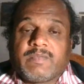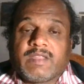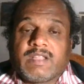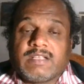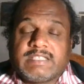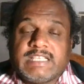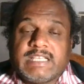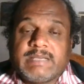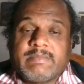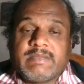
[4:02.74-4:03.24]

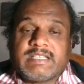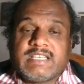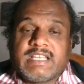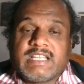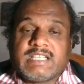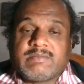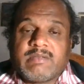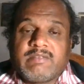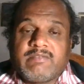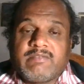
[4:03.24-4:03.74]
see
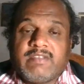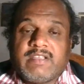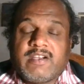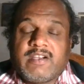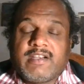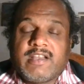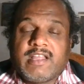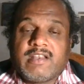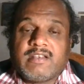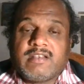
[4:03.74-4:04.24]
businessman, we
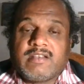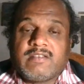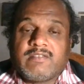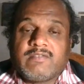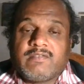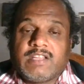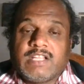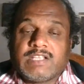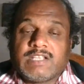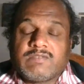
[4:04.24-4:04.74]
have
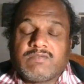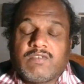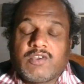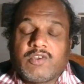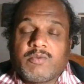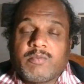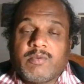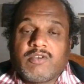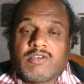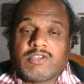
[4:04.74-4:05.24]
done this for
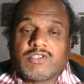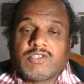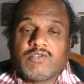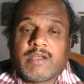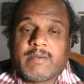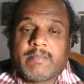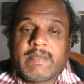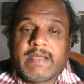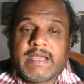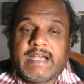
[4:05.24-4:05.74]
you because you
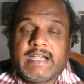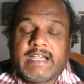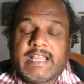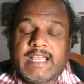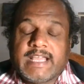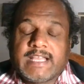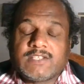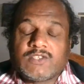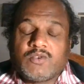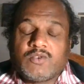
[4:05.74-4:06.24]
are paying
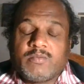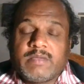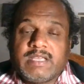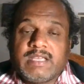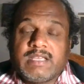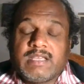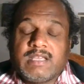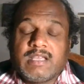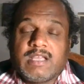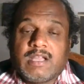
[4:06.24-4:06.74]
tax to
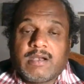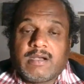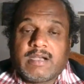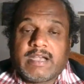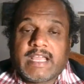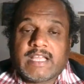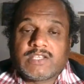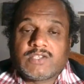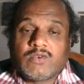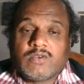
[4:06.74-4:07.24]
me,
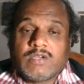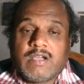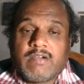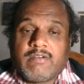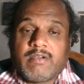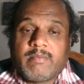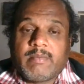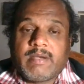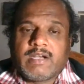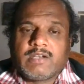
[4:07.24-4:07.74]
tax to
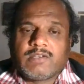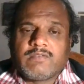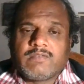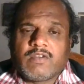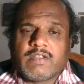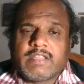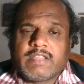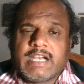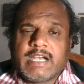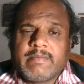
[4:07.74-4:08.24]
government.
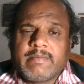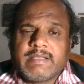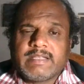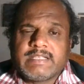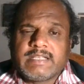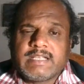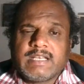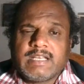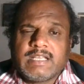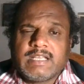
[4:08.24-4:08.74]
For that
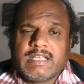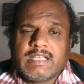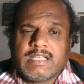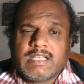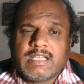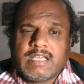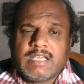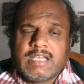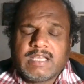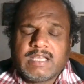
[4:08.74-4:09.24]

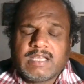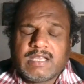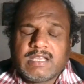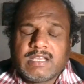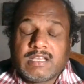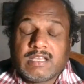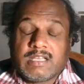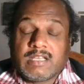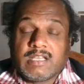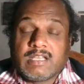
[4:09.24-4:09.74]
basically
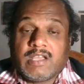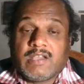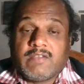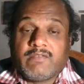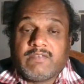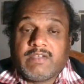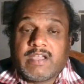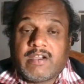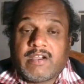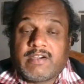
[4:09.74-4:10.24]

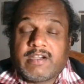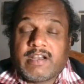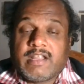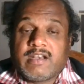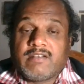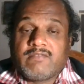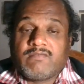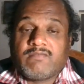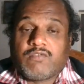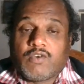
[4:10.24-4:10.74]
we have
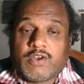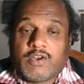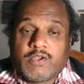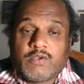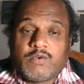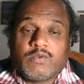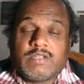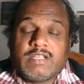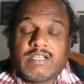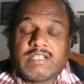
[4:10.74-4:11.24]
done for
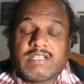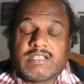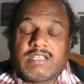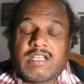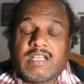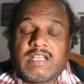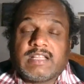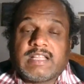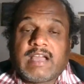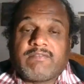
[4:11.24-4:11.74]
you this.
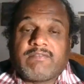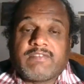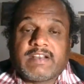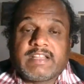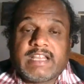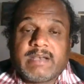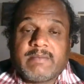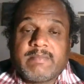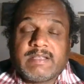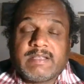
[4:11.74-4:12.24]
After
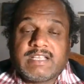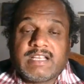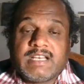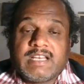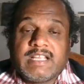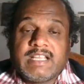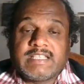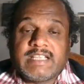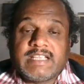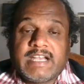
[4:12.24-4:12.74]
that basically
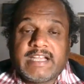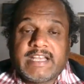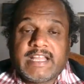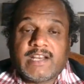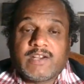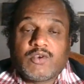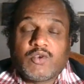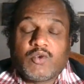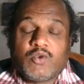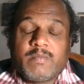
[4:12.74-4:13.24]
his
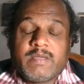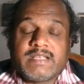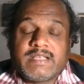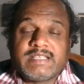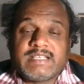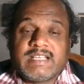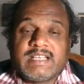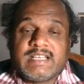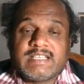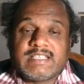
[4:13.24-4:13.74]
entire group
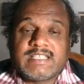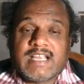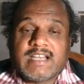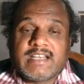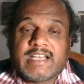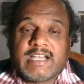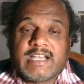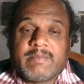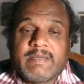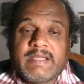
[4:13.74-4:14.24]
basically
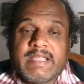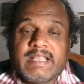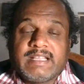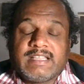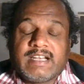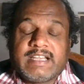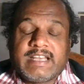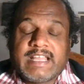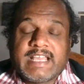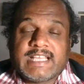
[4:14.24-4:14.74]
started paying
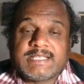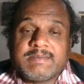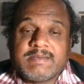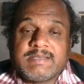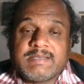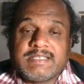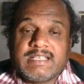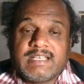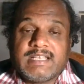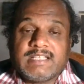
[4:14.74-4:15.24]
the tax
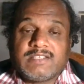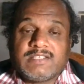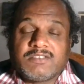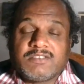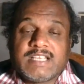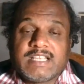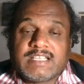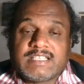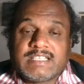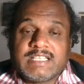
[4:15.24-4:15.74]
basically. So
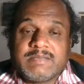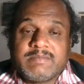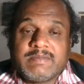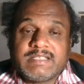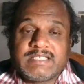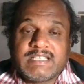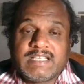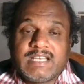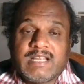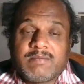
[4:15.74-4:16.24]
just see
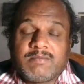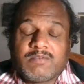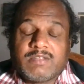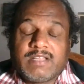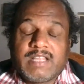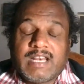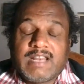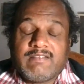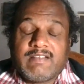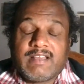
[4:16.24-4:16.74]
basically up to
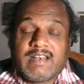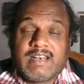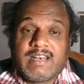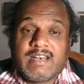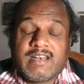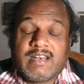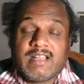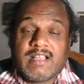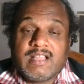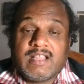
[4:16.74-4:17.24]
the
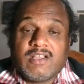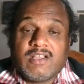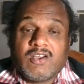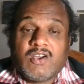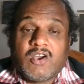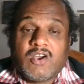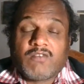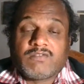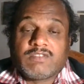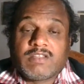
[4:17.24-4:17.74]
level
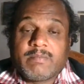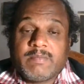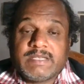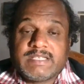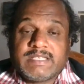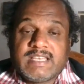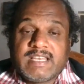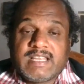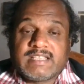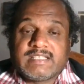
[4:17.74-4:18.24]
of the
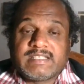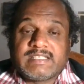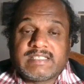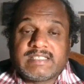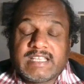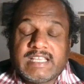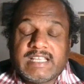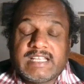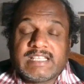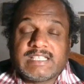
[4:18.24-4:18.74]
business
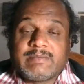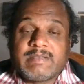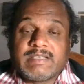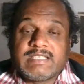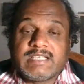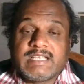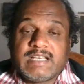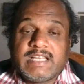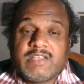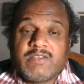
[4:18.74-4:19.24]
sales
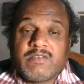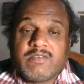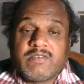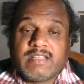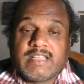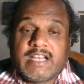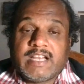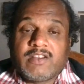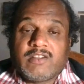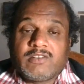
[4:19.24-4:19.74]
basically,
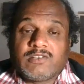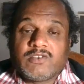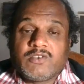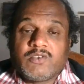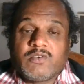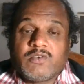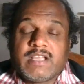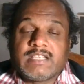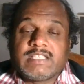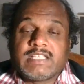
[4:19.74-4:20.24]
that also
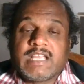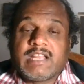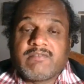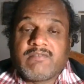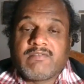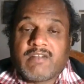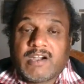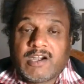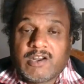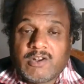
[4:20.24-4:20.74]
you can say,
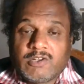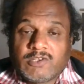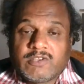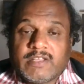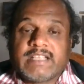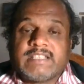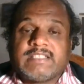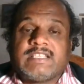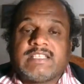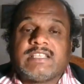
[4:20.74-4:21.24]
and world also
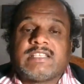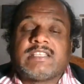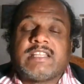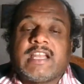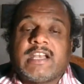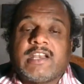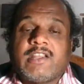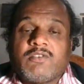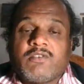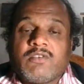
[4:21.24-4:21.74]
exists,
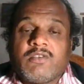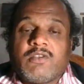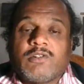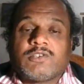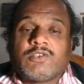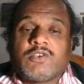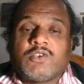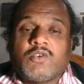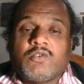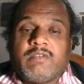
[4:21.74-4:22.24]
that
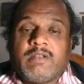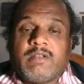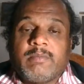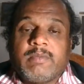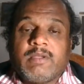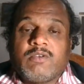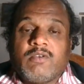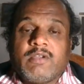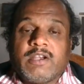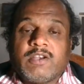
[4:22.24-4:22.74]
also you will
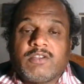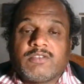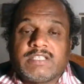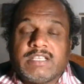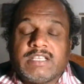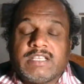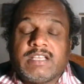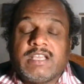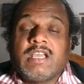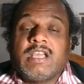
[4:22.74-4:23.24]
be going to
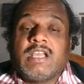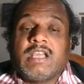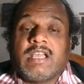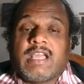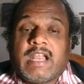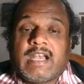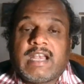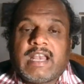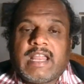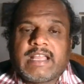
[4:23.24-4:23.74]
see.
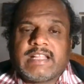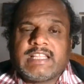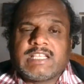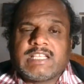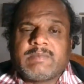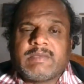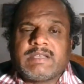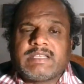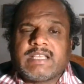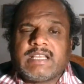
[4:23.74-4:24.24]
And like
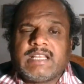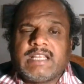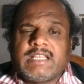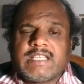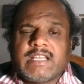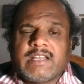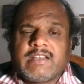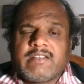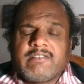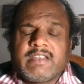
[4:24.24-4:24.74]
this basically
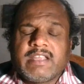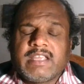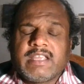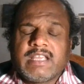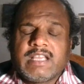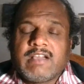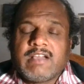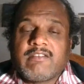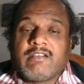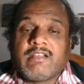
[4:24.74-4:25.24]
each and every
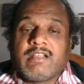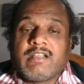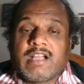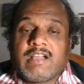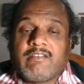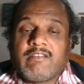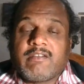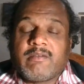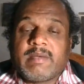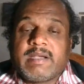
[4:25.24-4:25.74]

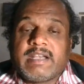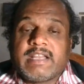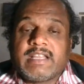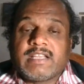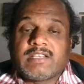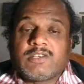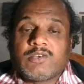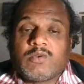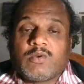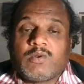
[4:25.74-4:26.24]
government
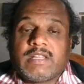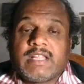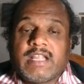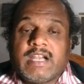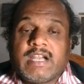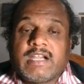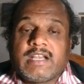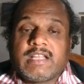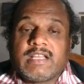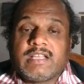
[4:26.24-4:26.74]
is told
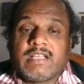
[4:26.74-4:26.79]
that